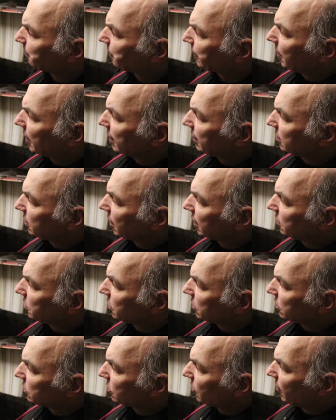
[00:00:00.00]
But it
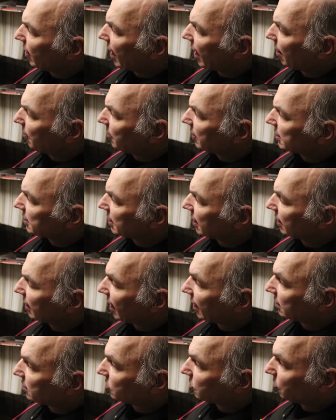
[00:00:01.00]
just so happens that
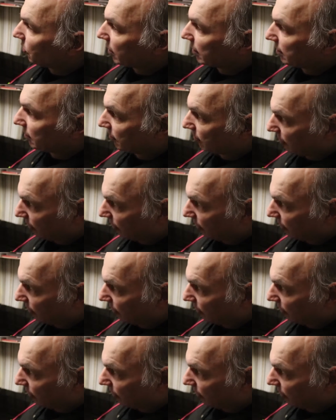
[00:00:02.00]
that's what